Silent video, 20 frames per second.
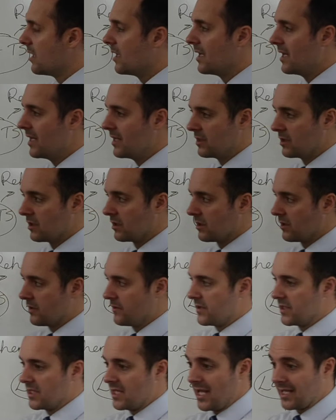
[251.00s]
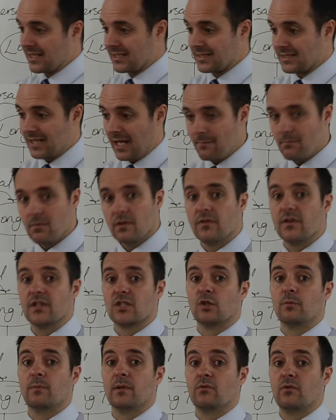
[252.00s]
in the exam, this
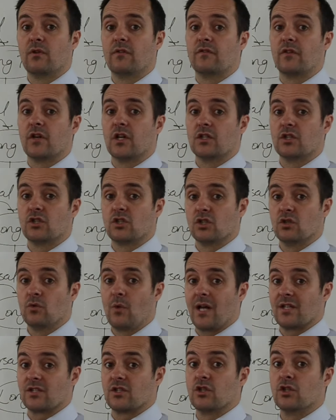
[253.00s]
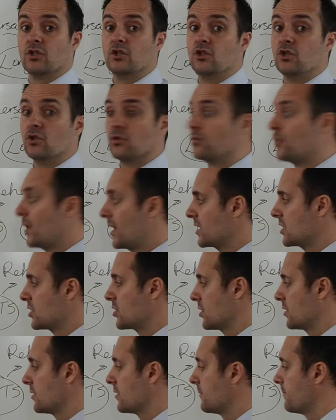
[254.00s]
will be referred to as the
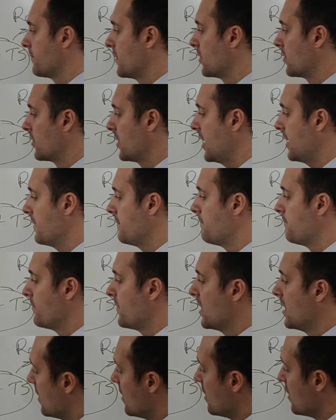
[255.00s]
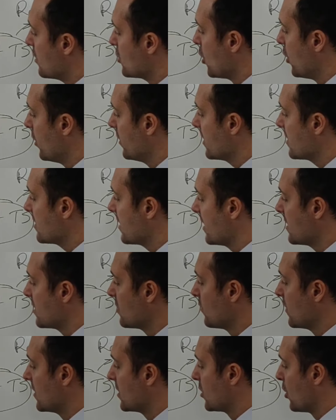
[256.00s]
duration, okay? So in the
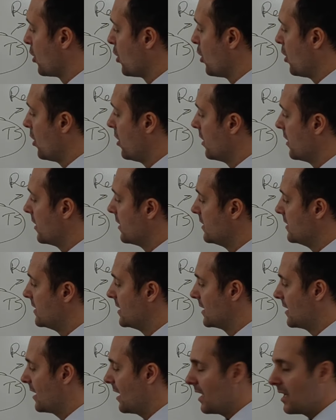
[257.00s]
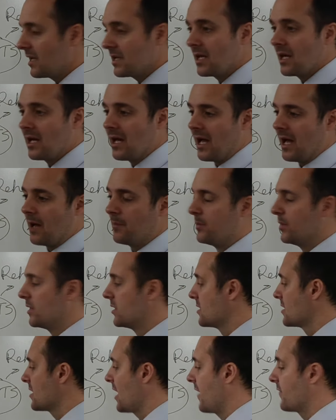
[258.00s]
sensory store, decay
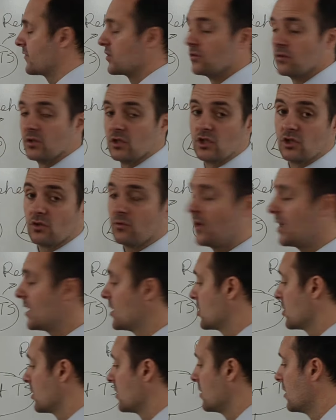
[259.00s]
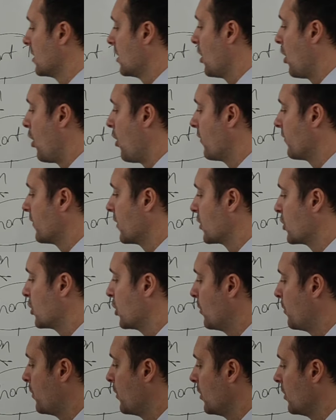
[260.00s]
happens after a duration of a
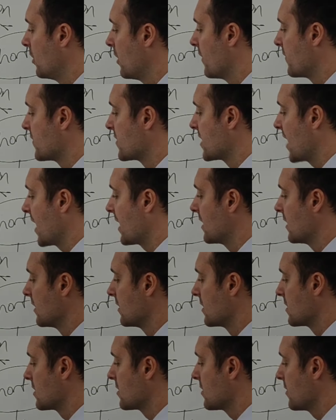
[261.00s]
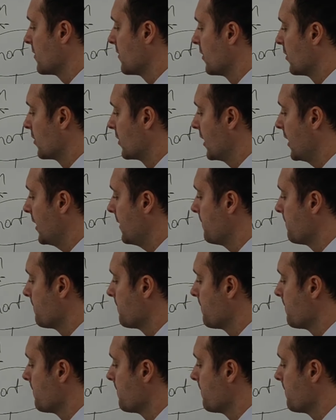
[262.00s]
couple of seconds, okay?